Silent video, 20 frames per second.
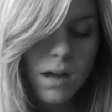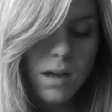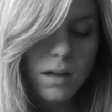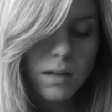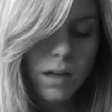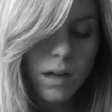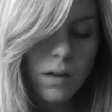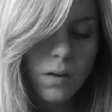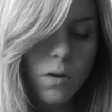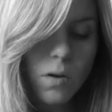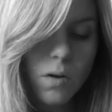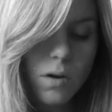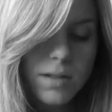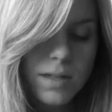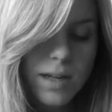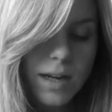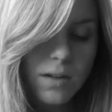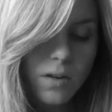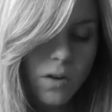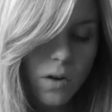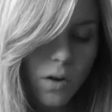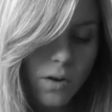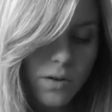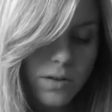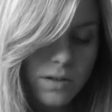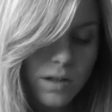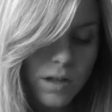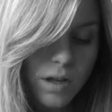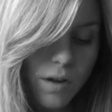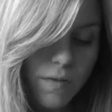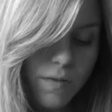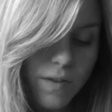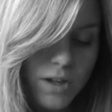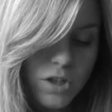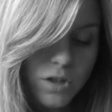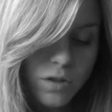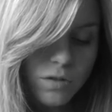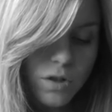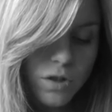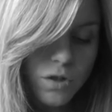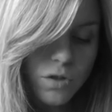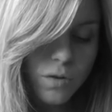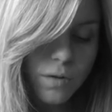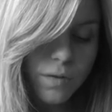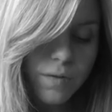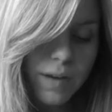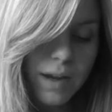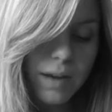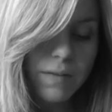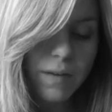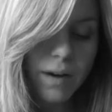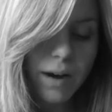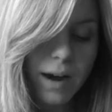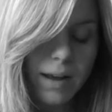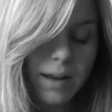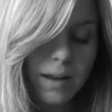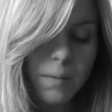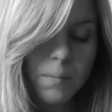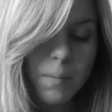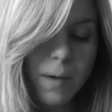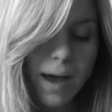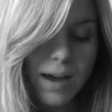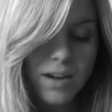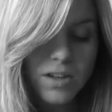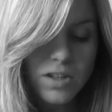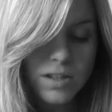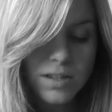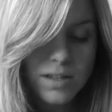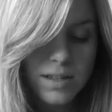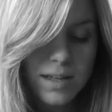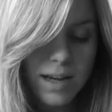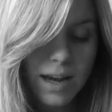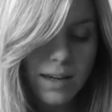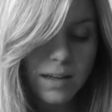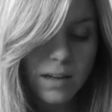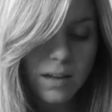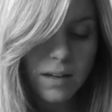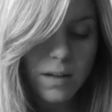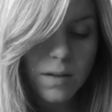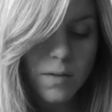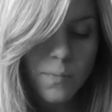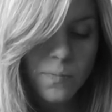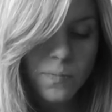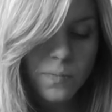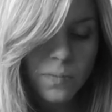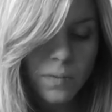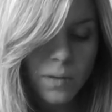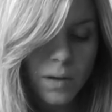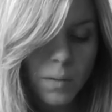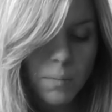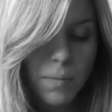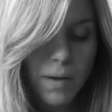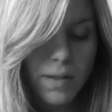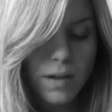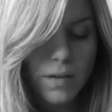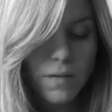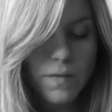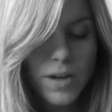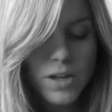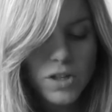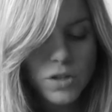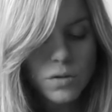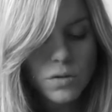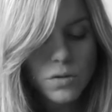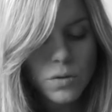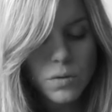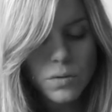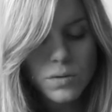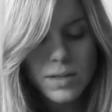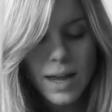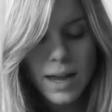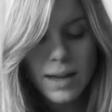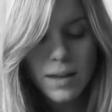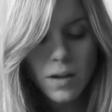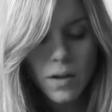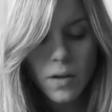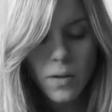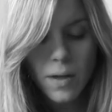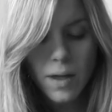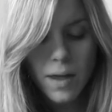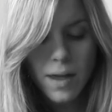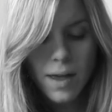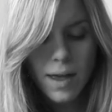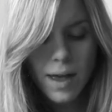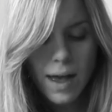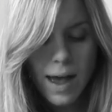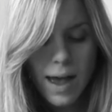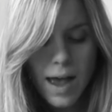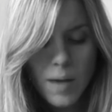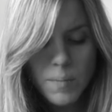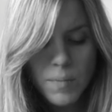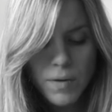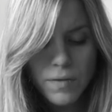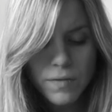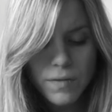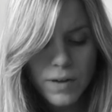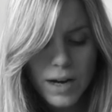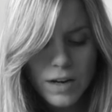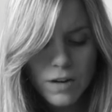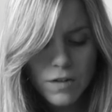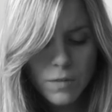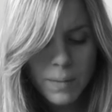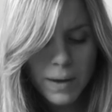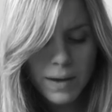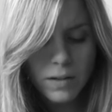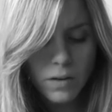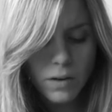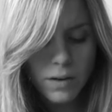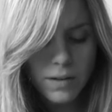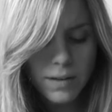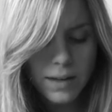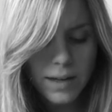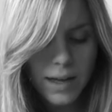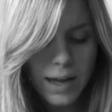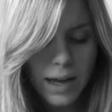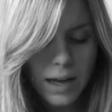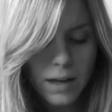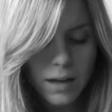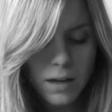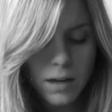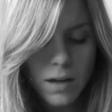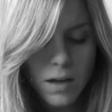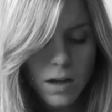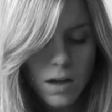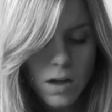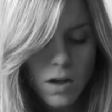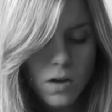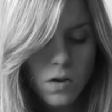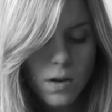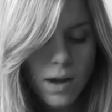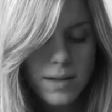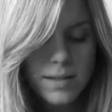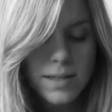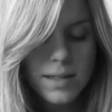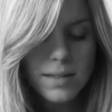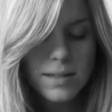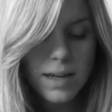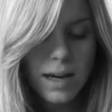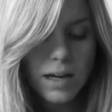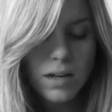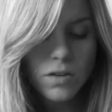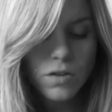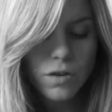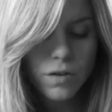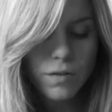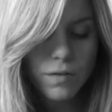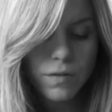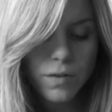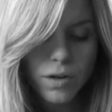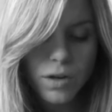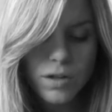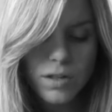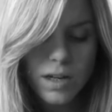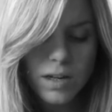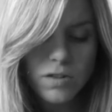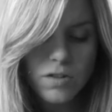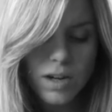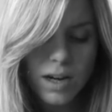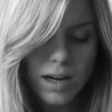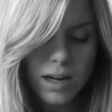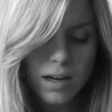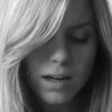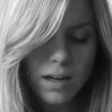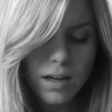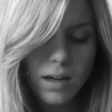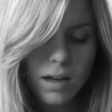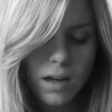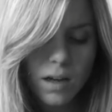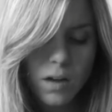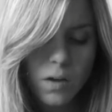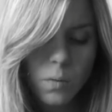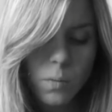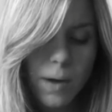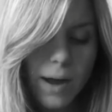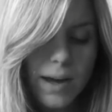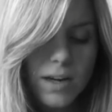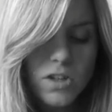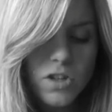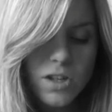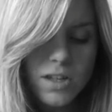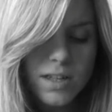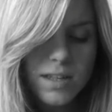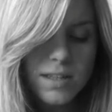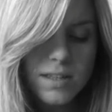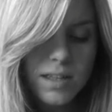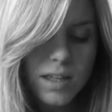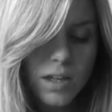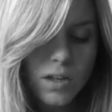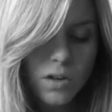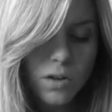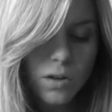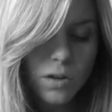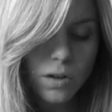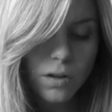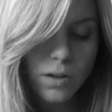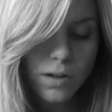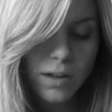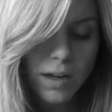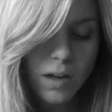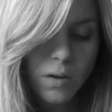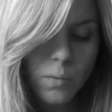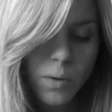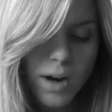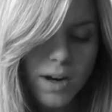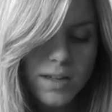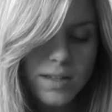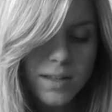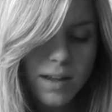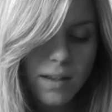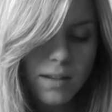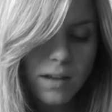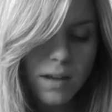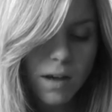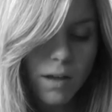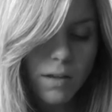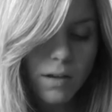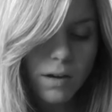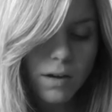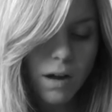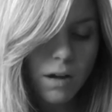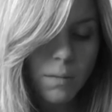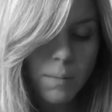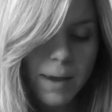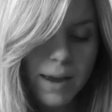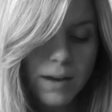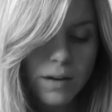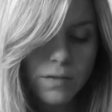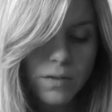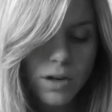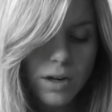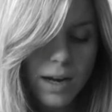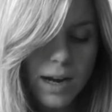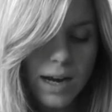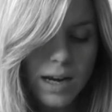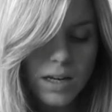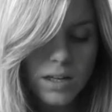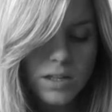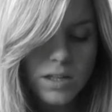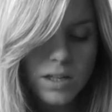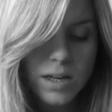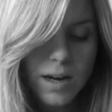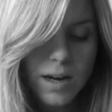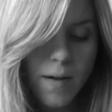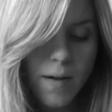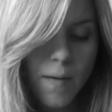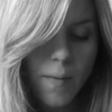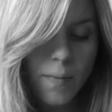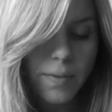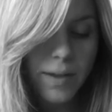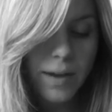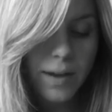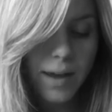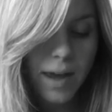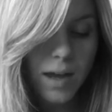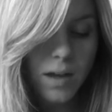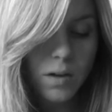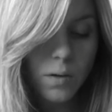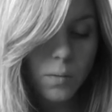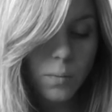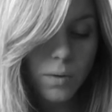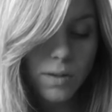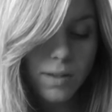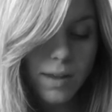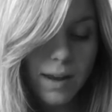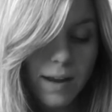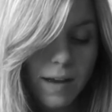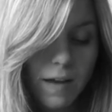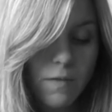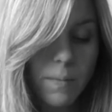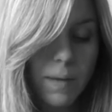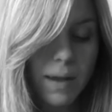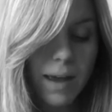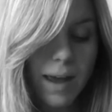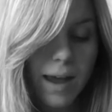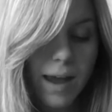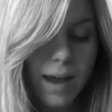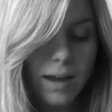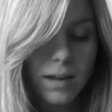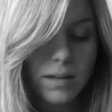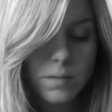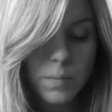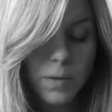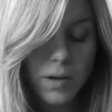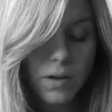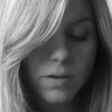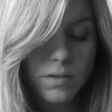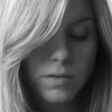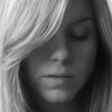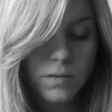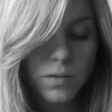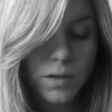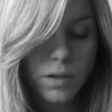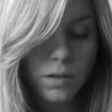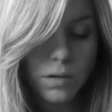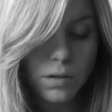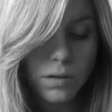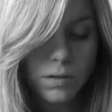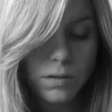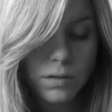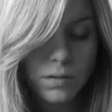Now God had caused the official to show favour and compassion to Daniel. But the official told Daniel, "I am afraid of my lord the king, who has assigned your food and drink. Why should he see you looking worse than the other young men of your age? The king would then have my head because of you."